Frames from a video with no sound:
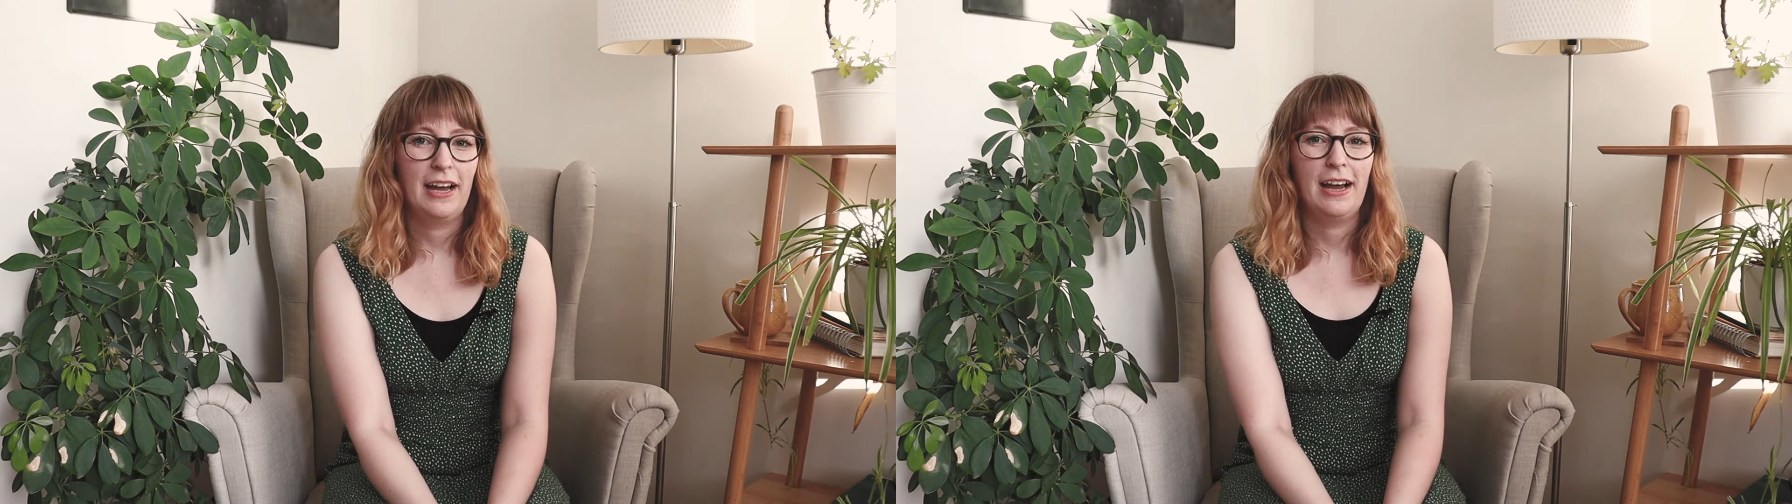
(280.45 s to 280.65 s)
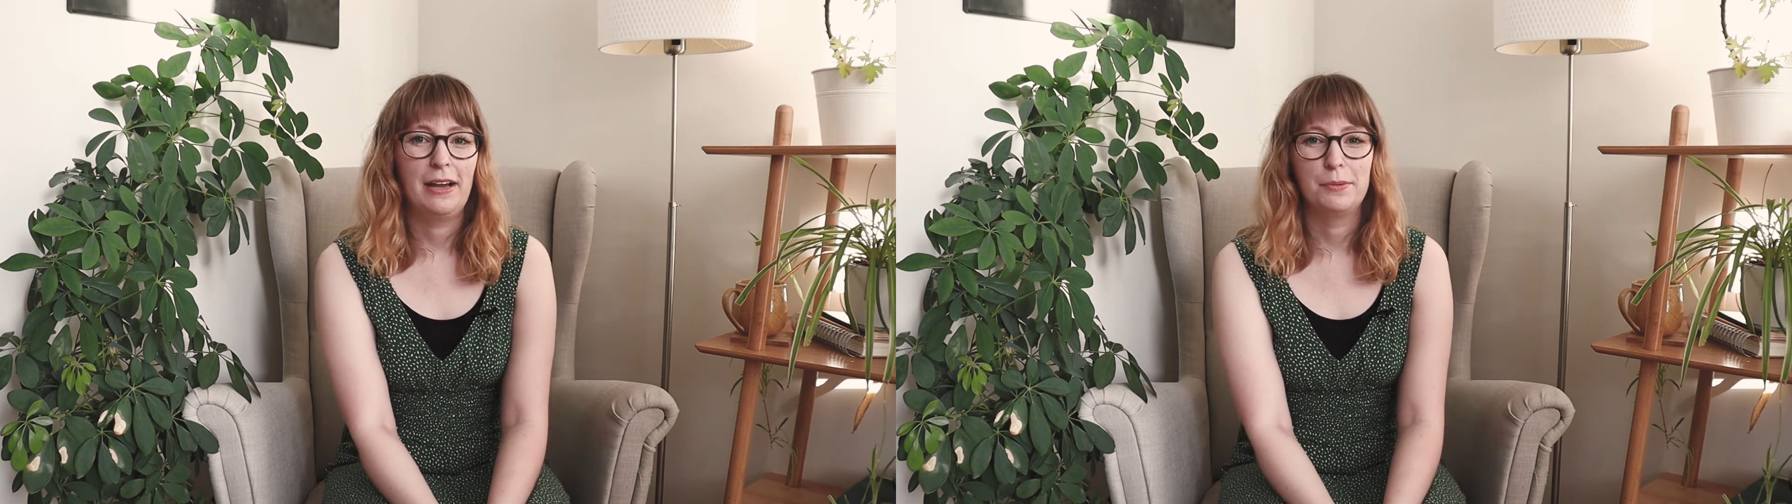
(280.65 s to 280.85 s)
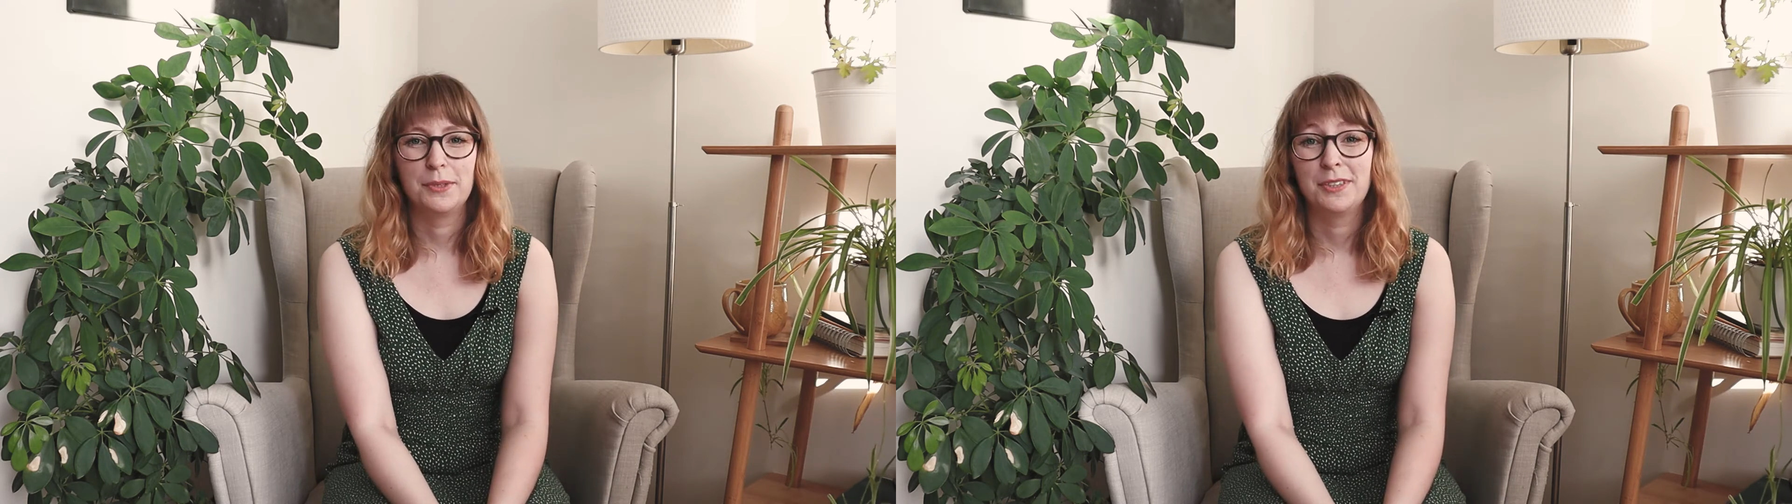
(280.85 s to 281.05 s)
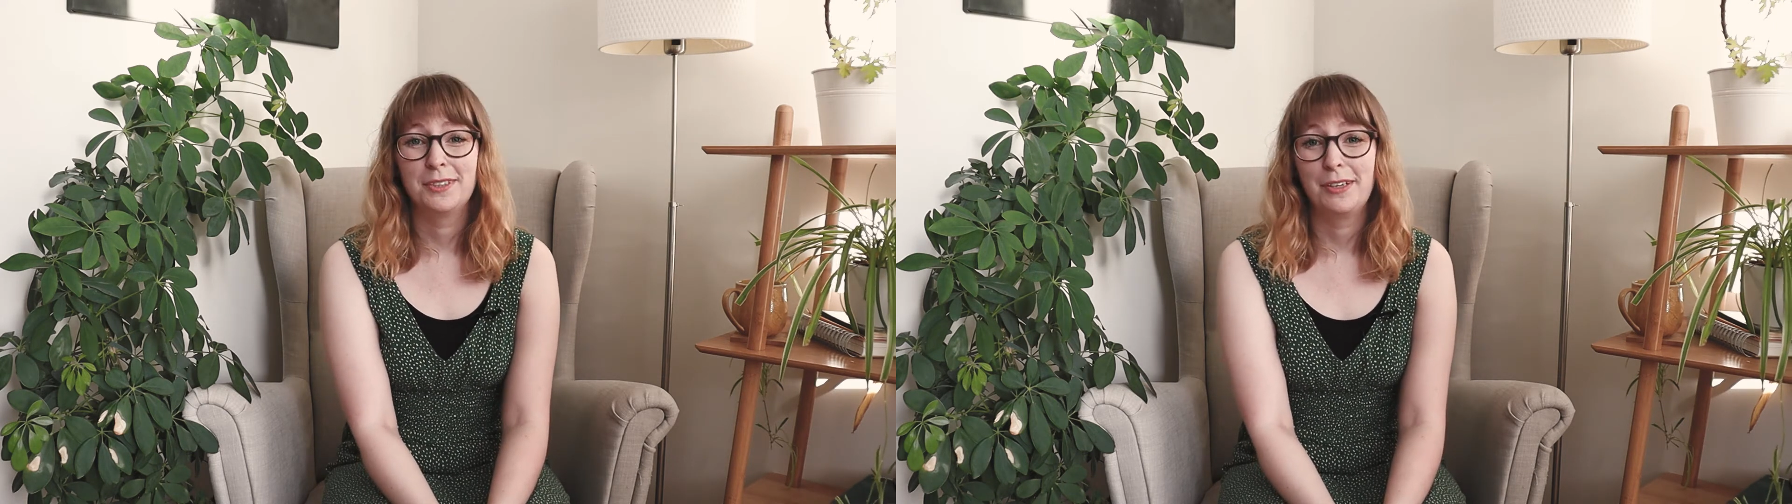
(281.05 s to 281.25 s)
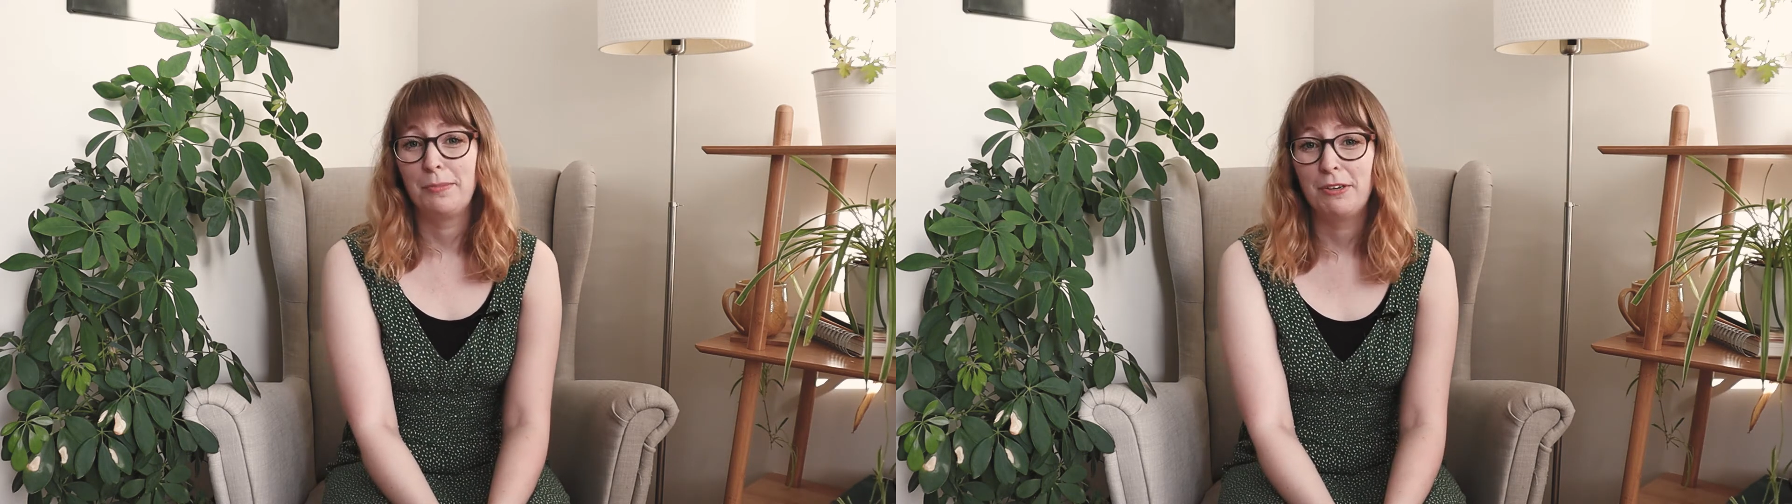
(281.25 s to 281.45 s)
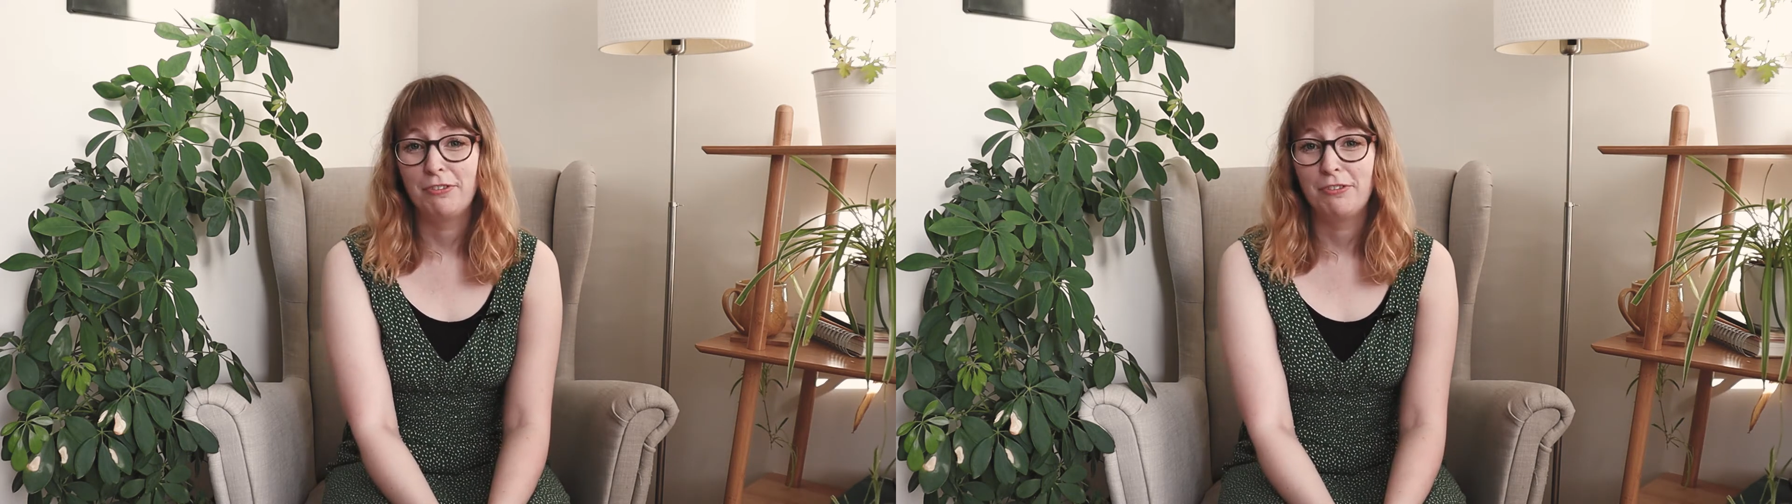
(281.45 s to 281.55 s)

I was gonna be a